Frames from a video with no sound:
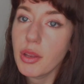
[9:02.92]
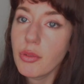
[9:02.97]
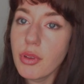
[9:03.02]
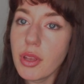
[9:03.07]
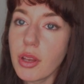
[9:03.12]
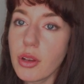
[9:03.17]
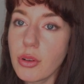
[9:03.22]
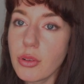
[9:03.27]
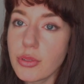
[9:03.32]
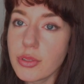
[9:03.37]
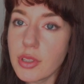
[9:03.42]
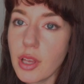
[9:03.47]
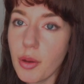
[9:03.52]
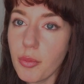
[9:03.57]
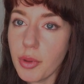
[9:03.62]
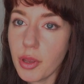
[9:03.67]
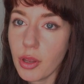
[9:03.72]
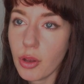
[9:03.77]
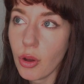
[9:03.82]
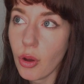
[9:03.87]
vehicles
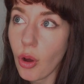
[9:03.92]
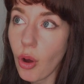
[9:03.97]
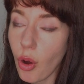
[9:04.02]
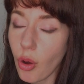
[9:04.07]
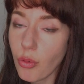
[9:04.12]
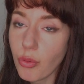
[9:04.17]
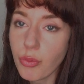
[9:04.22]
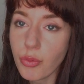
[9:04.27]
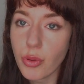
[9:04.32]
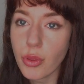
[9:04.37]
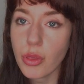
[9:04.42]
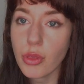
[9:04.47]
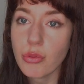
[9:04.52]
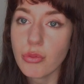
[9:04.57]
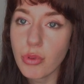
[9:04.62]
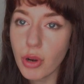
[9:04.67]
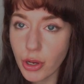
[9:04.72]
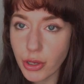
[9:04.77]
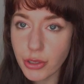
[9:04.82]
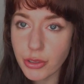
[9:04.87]
coming off the
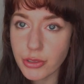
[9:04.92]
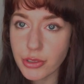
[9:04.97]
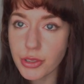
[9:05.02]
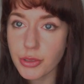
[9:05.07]
road.